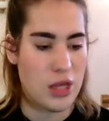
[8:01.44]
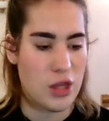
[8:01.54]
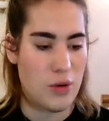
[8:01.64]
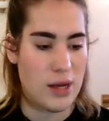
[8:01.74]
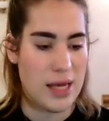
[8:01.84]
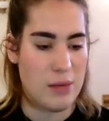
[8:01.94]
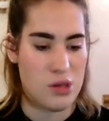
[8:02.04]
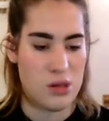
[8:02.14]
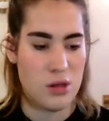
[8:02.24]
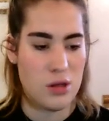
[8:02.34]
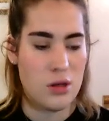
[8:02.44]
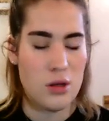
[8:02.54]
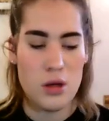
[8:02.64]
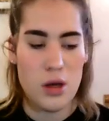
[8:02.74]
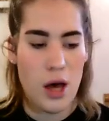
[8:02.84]
it to her lips.
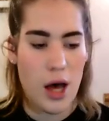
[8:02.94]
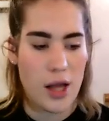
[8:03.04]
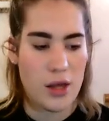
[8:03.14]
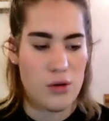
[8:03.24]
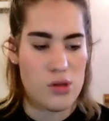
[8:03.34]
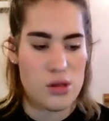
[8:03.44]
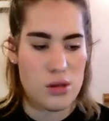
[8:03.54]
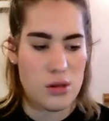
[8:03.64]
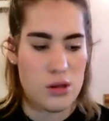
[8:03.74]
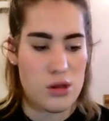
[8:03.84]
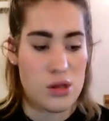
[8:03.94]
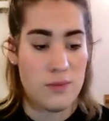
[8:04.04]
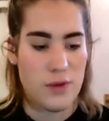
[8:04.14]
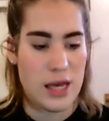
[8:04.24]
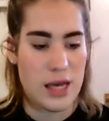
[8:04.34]
"I know
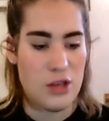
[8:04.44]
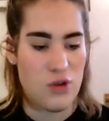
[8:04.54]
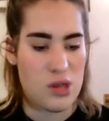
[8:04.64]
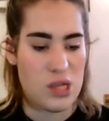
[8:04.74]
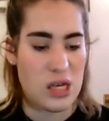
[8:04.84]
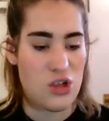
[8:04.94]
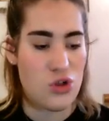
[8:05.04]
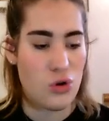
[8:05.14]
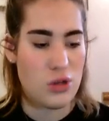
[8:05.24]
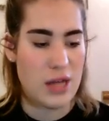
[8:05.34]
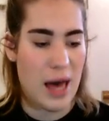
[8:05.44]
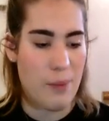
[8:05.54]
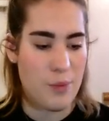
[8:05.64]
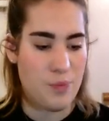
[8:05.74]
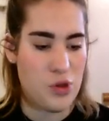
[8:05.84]
something interesting is sure to
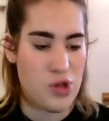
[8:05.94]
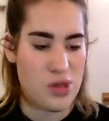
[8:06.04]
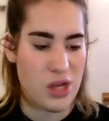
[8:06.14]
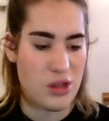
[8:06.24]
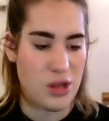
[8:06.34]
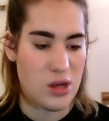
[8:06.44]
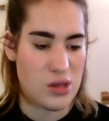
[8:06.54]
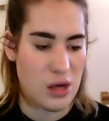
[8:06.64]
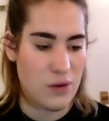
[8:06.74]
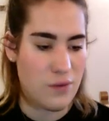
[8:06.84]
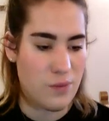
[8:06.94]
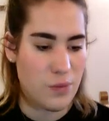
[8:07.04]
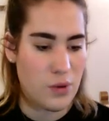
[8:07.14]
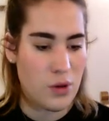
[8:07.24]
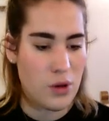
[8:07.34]
happen," she said to herself,
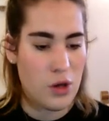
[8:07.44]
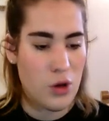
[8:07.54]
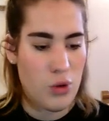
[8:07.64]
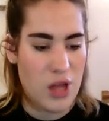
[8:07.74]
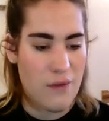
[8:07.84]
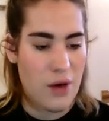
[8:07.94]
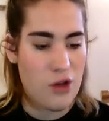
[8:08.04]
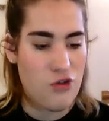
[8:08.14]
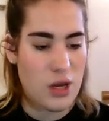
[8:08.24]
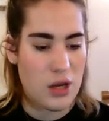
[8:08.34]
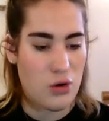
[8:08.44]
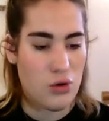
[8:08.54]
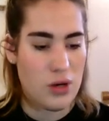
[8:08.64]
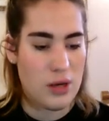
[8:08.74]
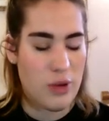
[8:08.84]
"whenever I
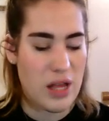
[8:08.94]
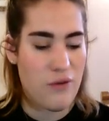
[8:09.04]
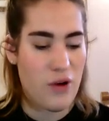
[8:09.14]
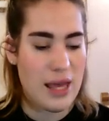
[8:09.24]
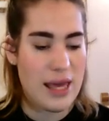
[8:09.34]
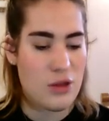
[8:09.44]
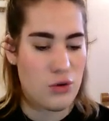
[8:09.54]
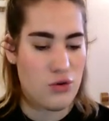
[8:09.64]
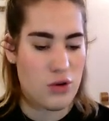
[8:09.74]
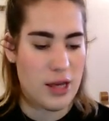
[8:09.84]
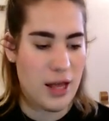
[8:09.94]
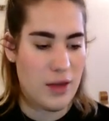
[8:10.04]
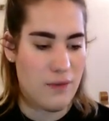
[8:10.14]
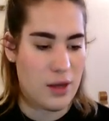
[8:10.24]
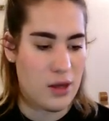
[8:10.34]
eat or drink
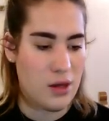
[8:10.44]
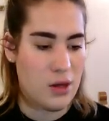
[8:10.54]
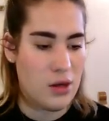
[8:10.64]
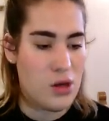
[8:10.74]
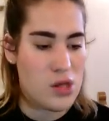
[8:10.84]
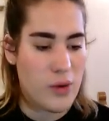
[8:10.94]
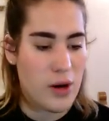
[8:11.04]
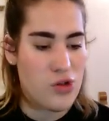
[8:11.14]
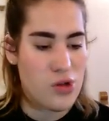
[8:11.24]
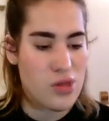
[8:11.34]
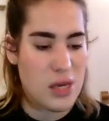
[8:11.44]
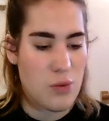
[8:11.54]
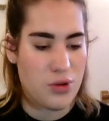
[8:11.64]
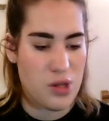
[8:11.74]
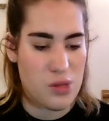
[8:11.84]
anything. So I'll just see
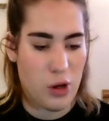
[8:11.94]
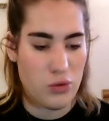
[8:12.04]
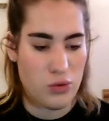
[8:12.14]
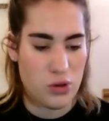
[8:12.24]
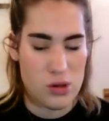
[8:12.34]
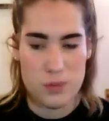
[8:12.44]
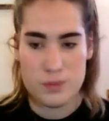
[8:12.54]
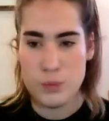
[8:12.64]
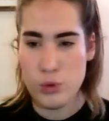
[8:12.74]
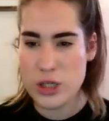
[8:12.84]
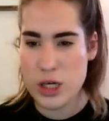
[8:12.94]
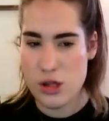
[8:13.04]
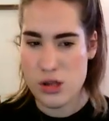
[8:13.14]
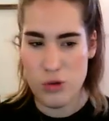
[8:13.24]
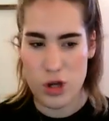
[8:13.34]
what this bottle does."
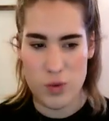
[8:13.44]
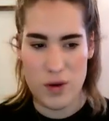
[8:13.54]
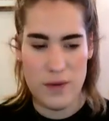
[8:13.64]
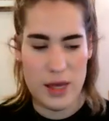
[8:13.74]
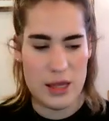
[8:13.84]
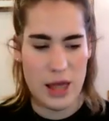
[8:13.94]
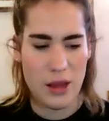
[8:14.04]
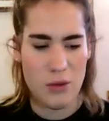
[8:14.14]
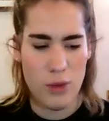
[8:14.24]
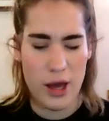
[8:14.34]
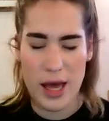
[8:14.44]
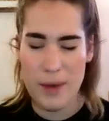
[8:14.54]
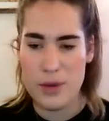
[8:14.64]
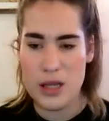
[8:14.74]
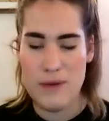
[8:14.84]
Predictions, what do we think then might
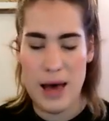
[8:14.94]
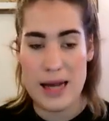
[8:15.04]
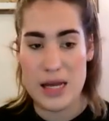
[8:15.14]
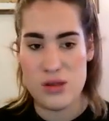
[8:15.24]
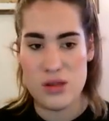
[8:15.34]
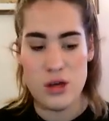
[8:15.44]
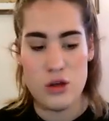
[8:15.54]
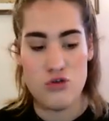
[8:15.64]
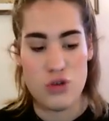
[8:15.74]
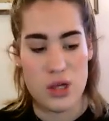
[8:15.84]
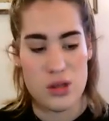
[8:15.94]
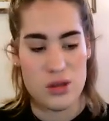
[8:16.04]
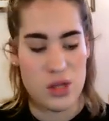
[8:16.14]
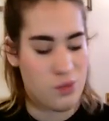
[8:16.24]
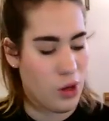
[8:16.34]
happen if Alice drinks
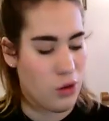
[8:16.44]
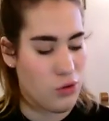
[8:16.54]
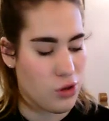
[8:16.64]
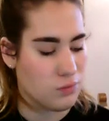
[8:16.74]
this potion?